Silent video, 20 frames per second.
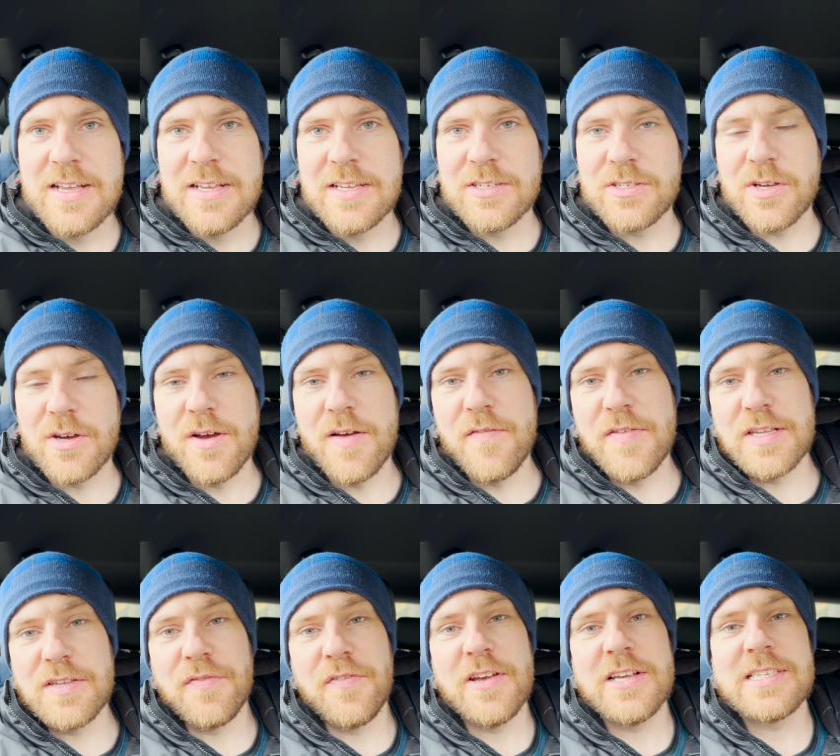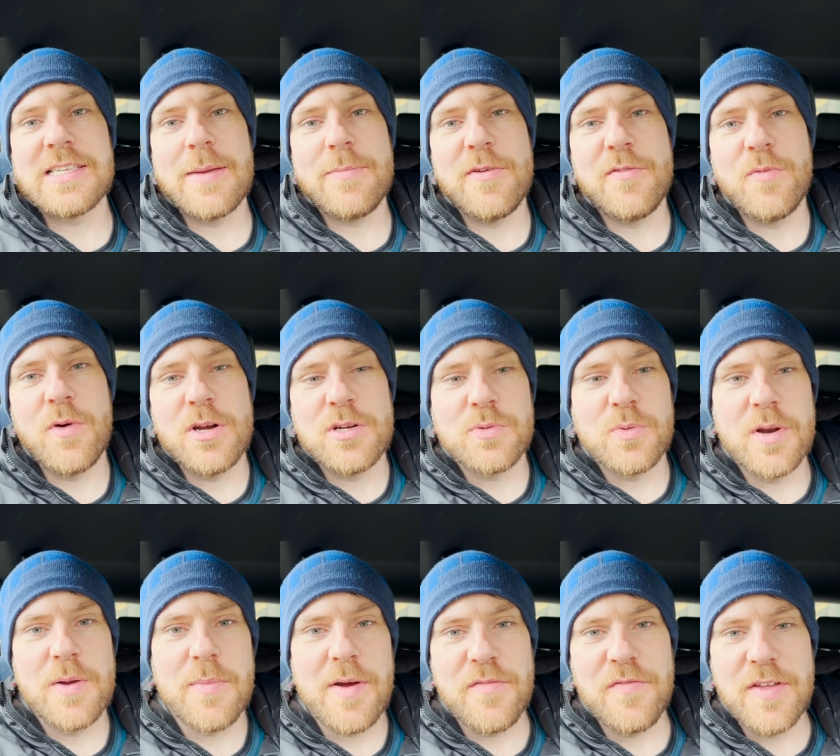So if it's the first time you've watched one
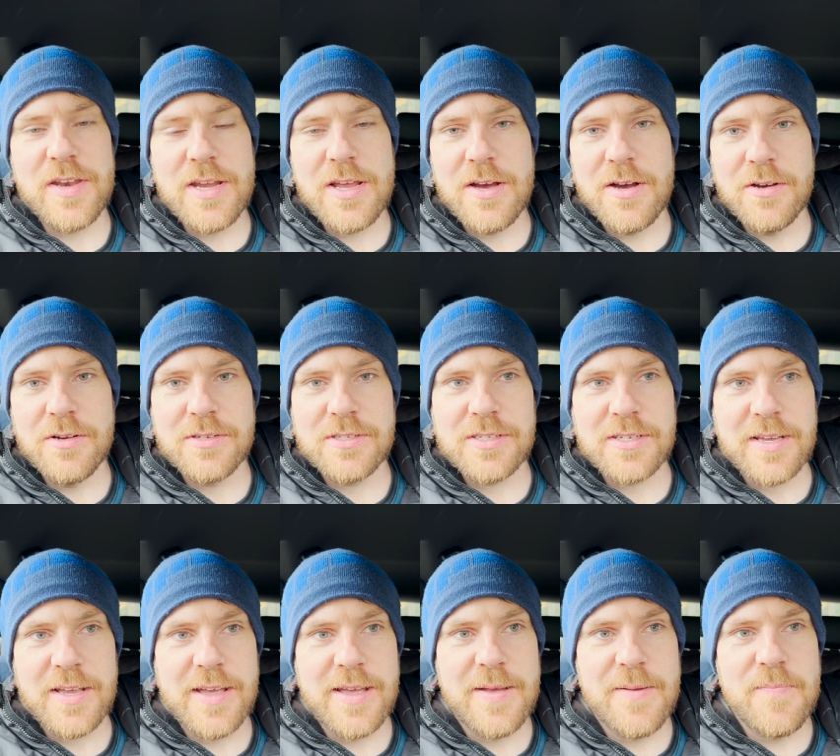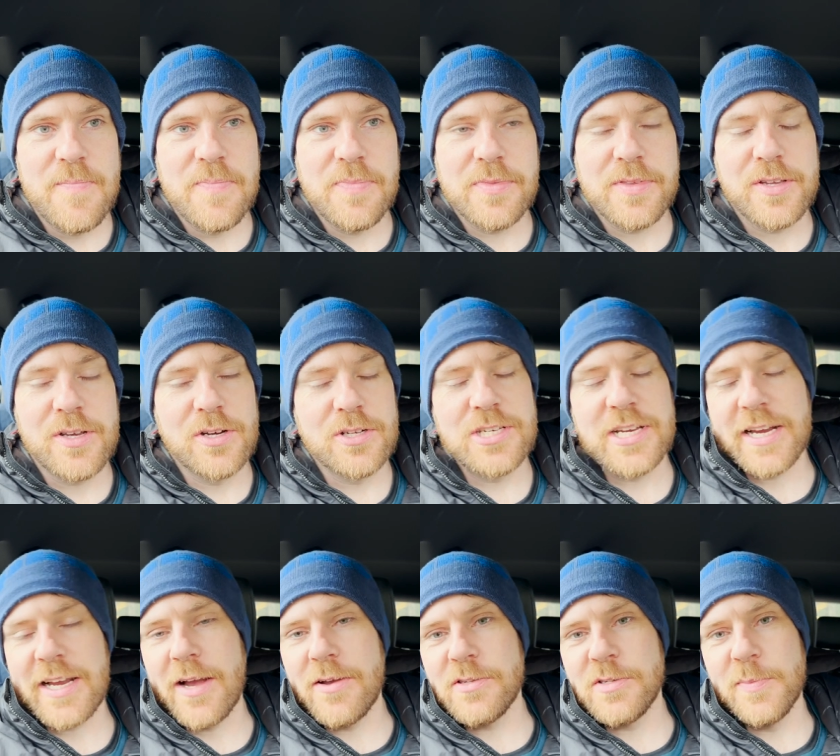of my videos, um, go check
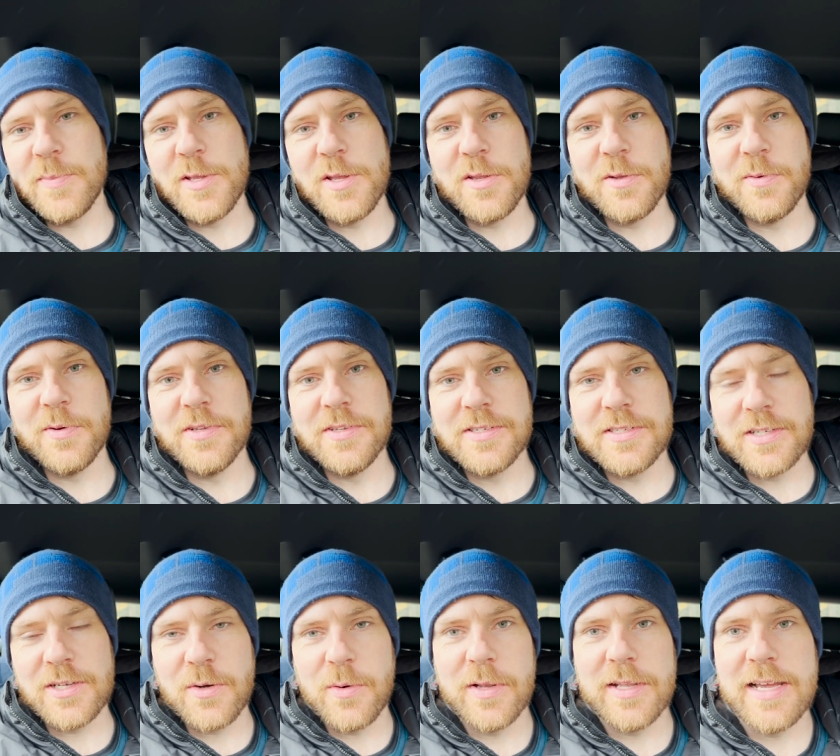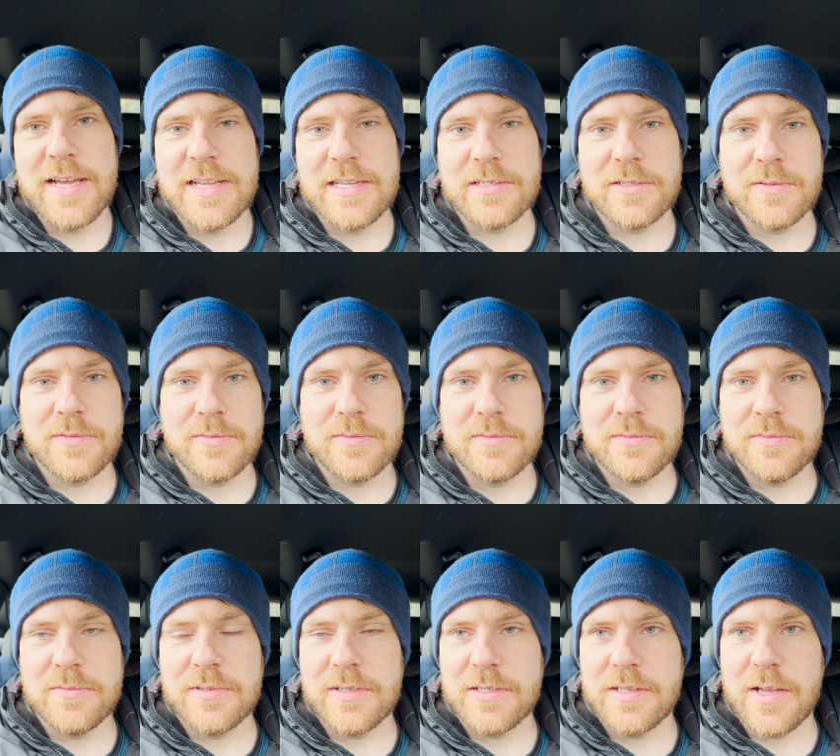out some of the other ones. The quality is,
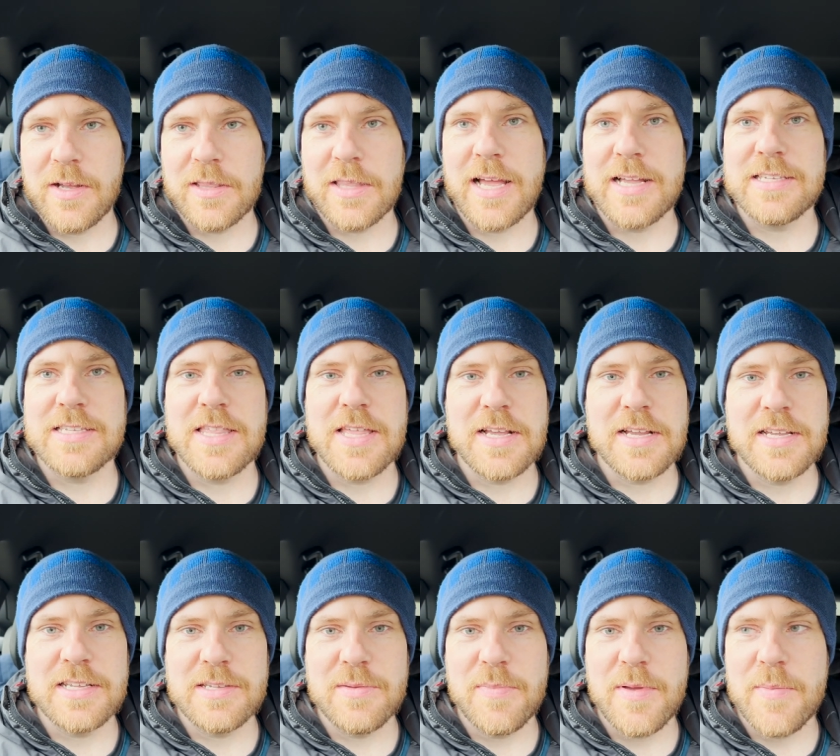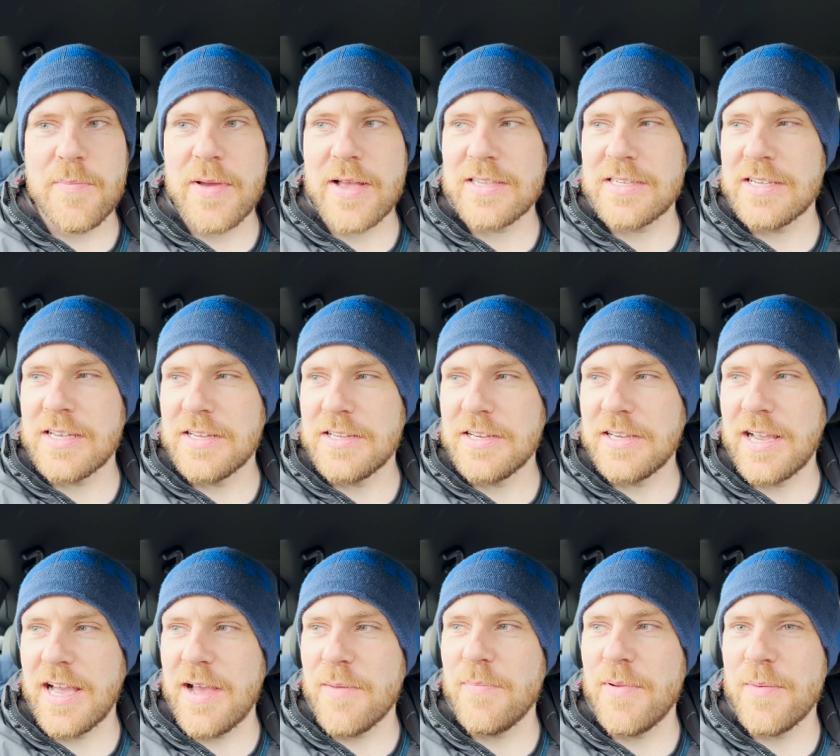I'd like to think, is a bit better and you
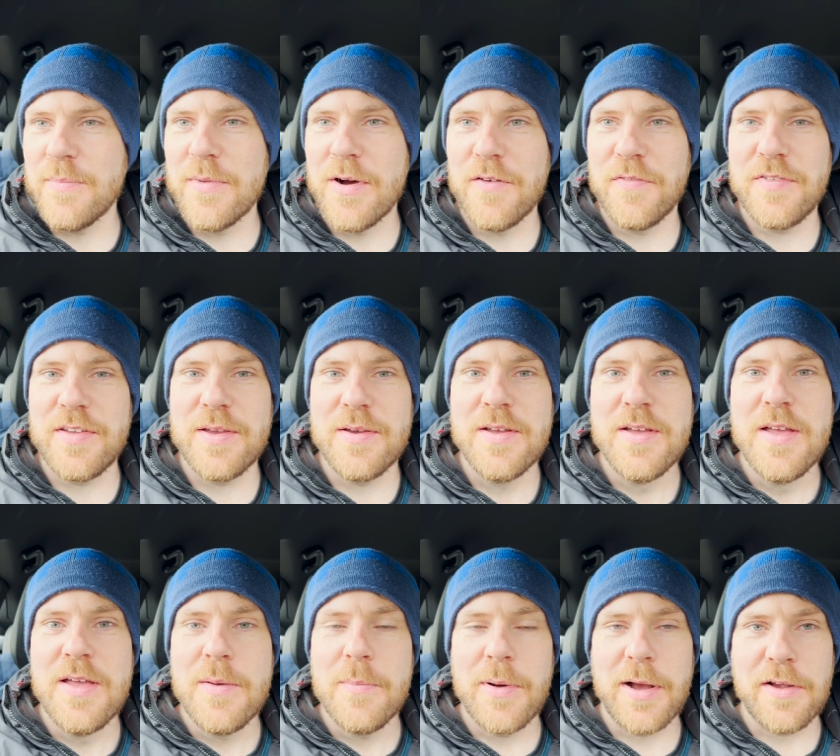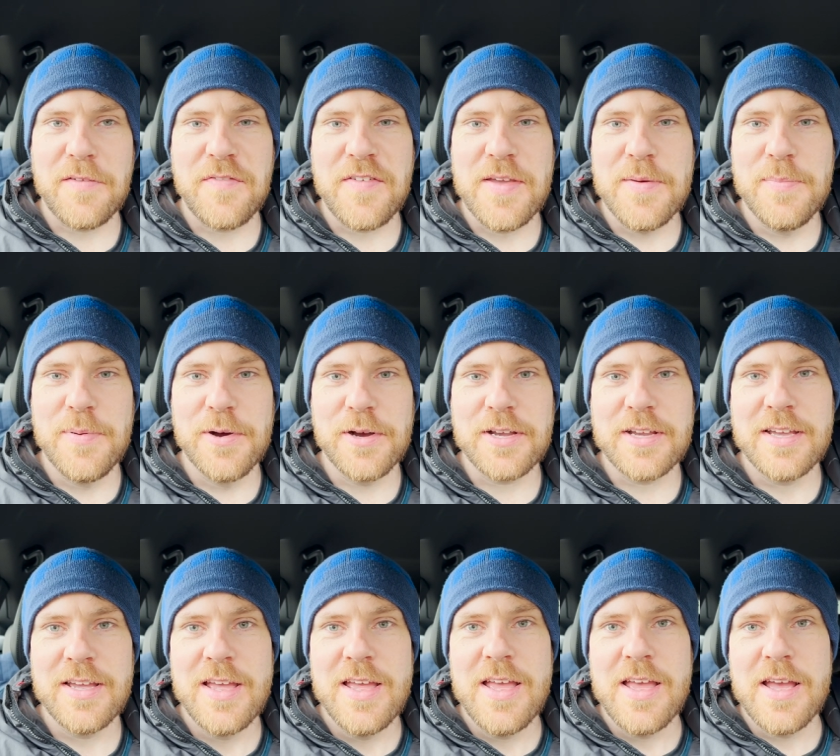get a bit more for your bang for your buck.
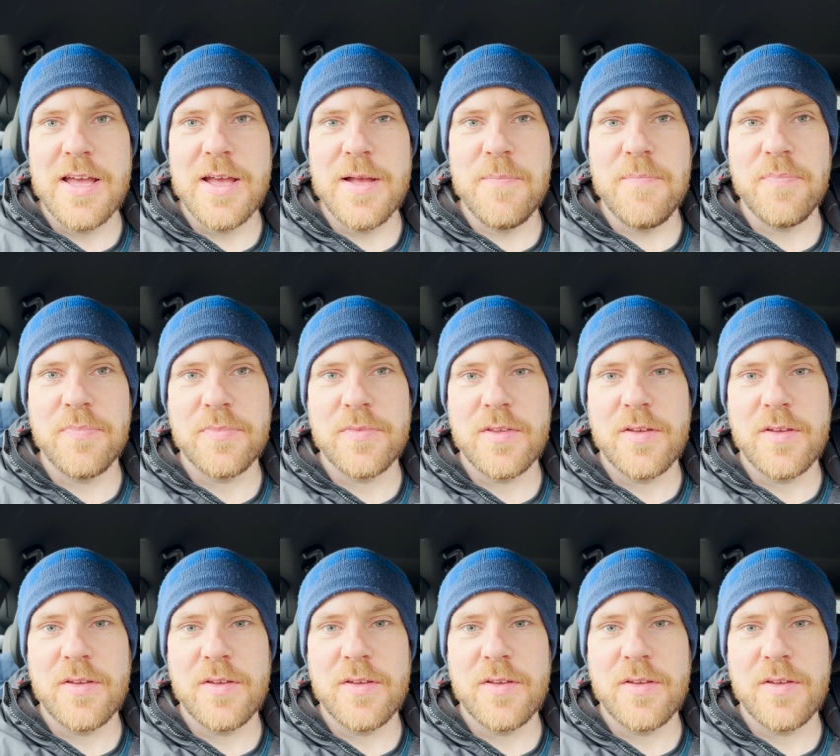Um,